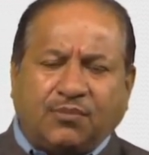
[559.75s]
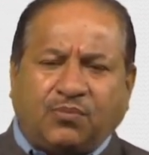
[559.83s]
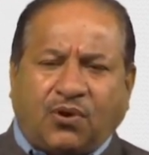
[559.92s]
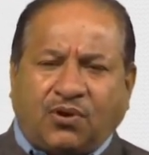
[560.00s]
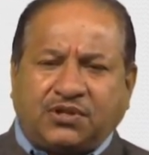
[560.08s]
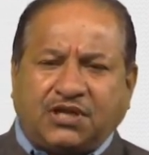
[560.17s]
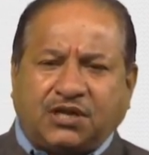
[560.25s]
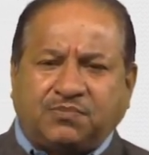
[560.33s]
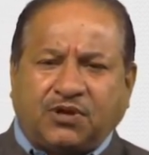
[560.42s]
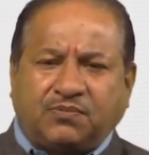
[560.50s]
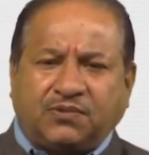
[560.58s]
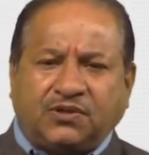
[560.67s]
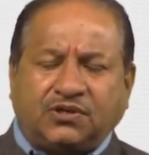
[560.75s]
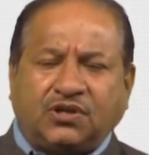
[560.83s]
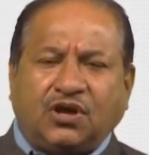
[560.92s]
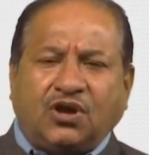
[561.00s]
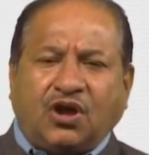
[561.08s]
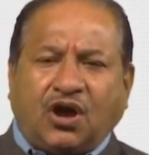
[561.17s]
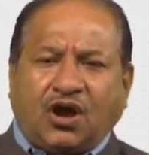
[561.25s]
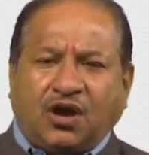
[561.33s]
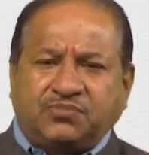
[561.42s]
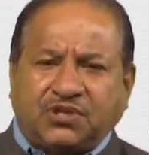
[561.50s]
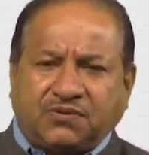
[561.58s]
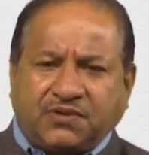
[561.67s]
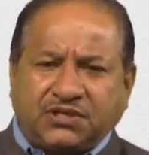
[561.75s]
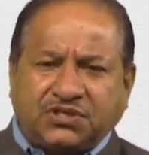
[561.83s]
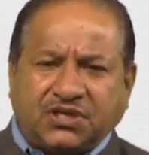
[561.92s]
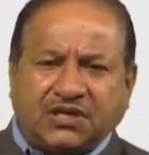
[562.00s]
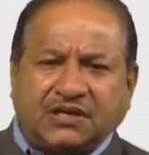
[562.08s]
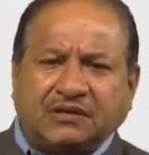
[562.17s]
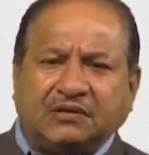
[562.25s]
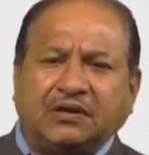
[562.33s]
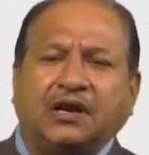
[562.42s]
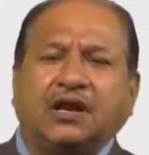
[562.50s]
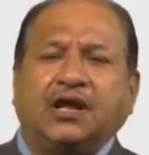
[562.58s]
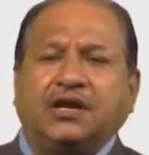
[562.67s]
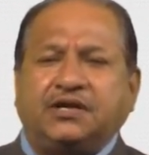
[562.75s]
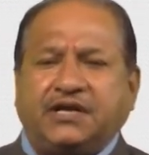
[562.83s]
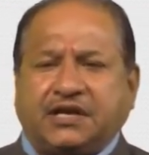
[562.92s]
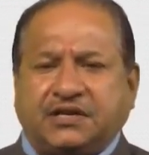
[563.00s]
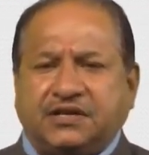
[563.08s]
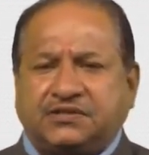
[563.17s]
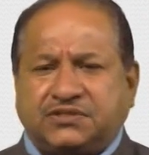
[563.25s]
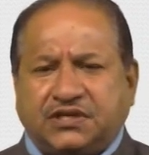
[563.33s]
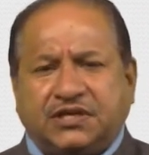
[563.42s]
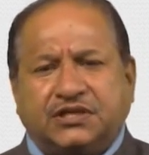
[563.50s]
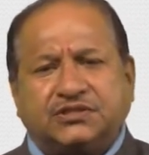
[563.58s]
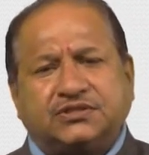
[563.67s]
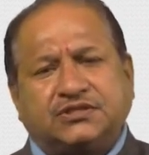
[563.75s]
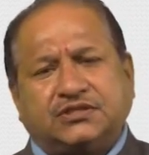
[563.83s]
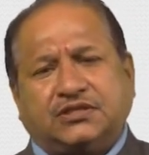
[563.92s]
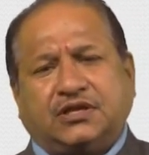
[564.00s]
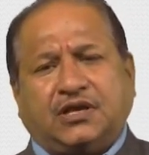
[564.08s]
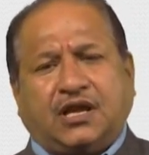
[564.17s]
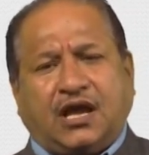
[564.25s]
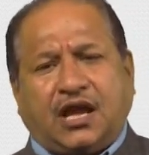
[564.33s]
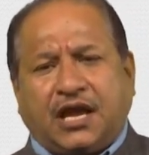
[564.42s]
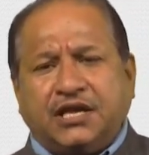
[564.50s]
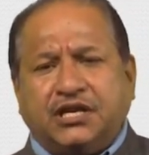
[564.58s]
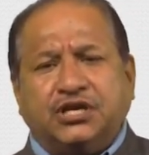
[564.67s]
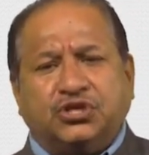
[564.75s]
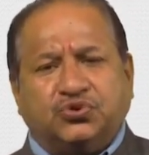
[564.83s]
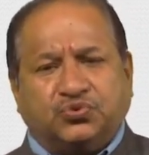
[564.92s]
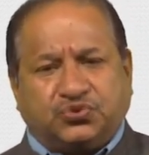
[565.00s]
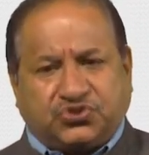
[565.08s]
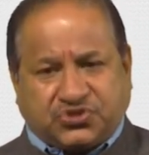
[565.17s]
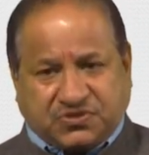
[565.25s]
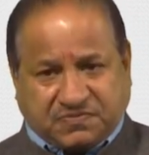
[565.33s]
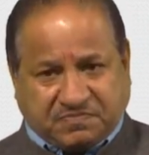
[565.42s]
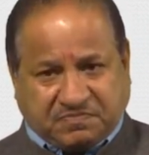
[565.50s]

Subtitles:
For that purpose, observation techniques is highly used.